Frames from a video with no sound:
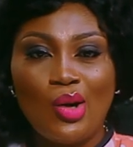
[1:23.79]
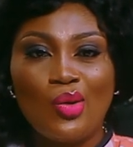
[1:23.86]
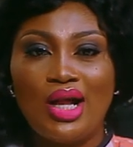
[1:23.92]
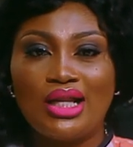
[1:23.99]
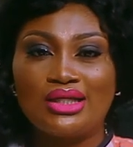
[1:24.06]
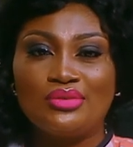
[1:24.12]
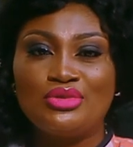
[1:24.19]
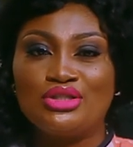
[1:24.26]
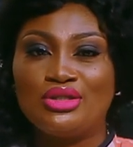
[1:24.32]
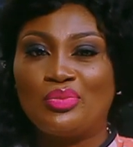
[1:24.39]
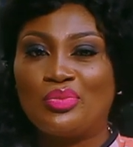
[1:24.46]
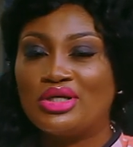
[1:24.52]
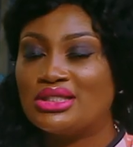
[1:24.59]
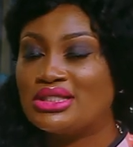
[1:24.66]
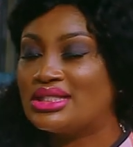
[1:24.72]
Welcome to the
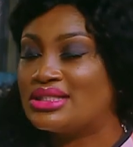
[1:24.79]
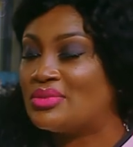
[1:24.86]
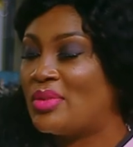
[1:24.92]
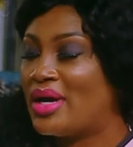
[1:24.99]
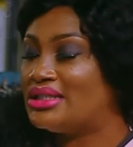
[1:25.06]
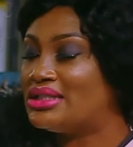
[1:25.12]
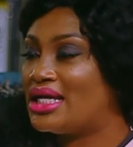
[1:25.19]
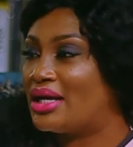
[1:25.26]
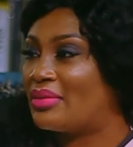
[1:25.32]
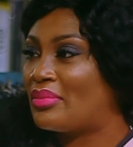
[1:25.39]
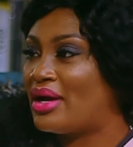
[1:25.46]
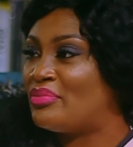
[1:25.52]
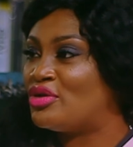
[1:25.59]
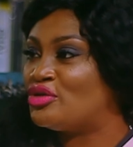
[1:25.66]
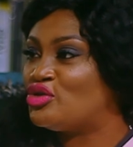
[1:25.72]
Princess Pat
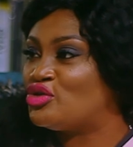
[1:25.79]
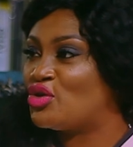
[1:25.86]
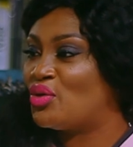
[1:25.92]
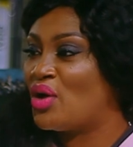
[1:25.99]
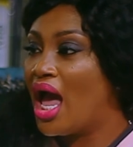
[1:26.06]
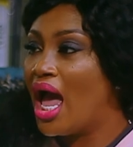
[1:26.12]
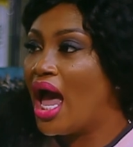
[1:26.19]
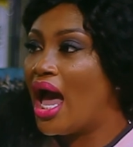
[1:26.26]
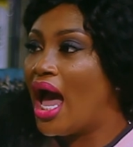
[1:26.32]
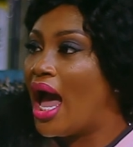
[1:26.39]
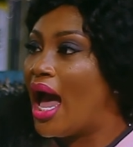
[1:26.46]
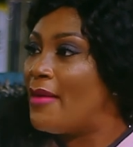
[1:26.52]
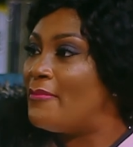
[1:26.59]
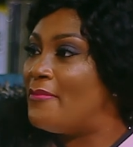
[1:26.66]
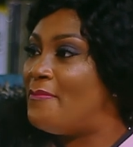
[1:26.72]
Akpabio Show,
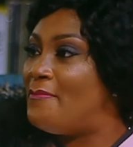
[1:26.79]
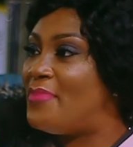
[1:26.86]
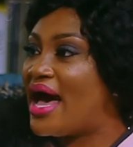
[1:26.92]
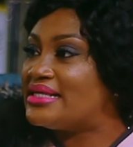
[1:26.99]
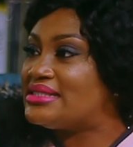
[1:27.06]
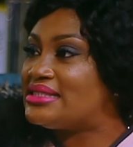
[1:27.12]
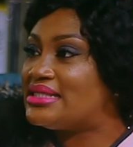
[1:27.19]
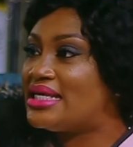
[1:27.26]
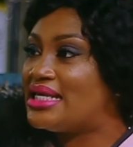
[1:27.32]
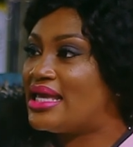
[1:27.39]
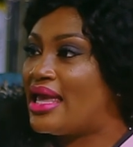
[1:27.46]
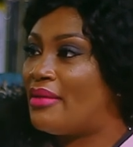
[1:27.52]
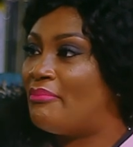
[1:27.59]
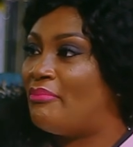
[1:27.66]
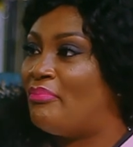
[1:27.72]

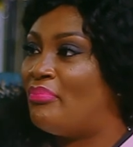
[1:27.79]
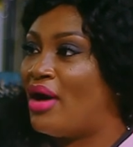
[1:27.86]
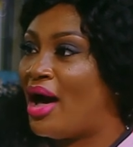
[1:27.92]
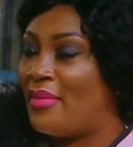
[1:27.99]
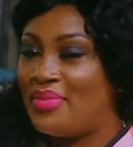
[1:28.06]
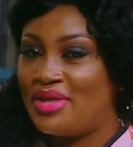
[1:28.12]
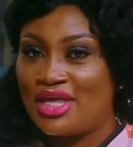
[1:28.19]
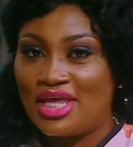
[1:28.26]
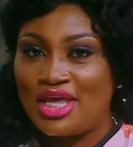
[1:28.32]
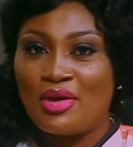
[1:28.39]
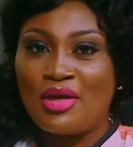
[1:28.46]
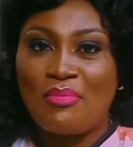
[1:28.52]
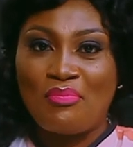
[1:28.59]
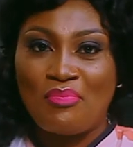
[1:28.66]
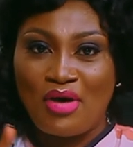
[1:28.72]
Bassy Bobby.
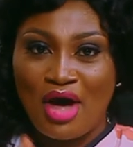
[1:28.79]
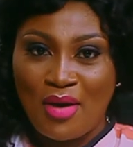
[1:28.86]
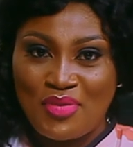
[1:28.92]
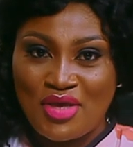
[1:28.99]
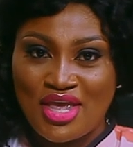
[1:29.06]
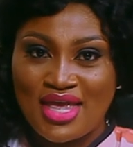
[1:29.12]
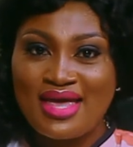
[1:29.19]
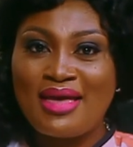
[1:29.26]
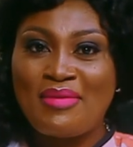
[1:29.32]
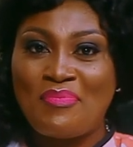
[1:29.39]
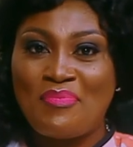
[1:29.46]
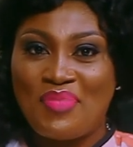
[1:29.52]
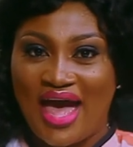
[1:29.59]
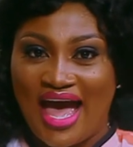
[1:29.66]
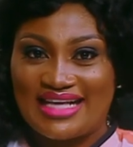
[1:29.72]
Bobby
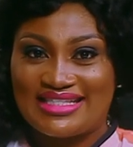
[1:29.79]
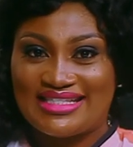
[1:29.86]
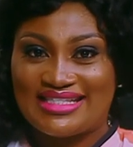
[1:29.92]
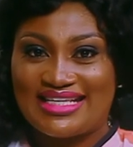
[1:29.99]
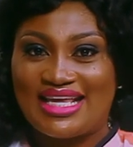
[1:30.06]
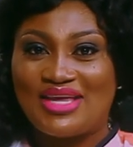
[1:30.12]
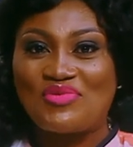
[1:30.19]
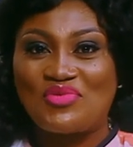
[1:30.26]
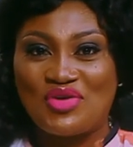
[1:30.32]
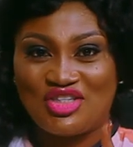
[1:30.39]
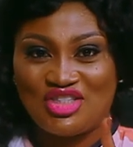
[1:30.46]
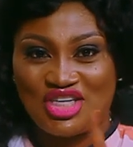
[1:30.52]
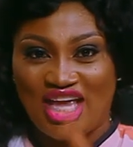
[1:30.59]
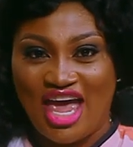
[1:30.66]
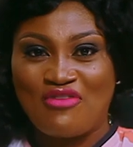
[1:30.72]
Bassy,
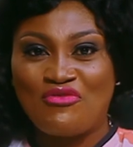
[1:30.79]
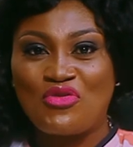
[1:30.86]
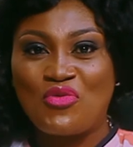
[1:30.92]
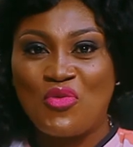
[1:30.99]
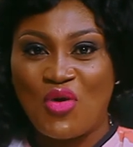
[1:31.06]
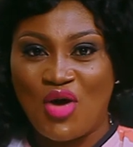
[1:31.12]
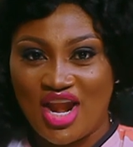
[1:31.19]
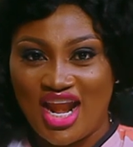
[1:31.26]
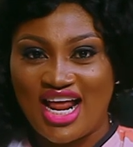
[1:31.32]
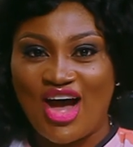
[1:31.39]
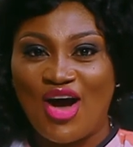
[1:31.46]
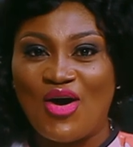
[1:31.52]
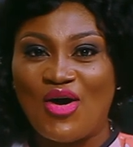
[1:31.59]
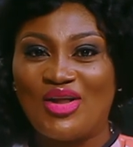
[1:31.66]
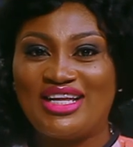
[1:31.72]
whichever one,
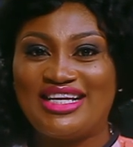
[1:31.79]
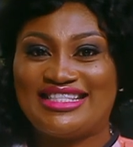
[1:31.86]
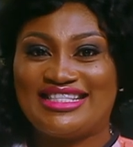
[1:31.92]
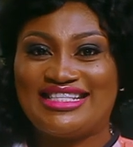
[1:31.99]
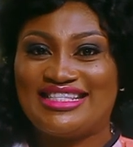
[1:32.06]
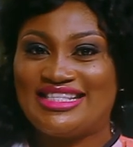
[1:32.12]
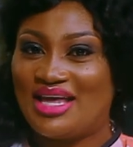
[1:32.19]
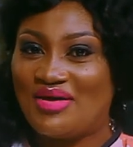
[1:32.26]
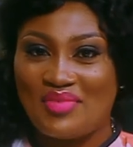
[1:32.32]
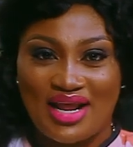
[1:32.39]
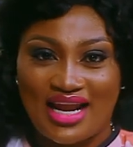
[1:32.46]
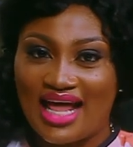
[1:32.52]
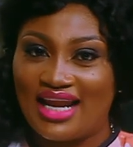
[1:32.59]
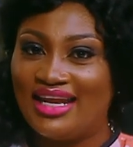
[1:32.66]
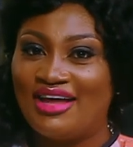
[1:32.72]
all is his name,
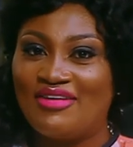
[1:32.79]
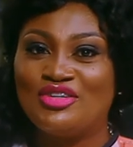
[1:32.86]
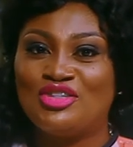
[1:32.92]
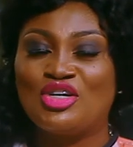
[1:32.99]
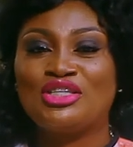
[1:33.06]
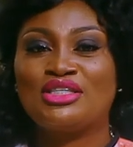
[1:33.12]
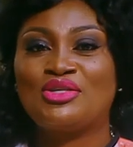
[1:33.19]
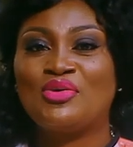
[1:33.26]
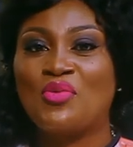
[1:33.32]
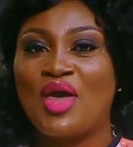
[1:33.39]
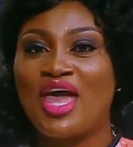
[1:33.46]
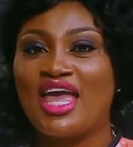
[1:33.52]
and I love it just the way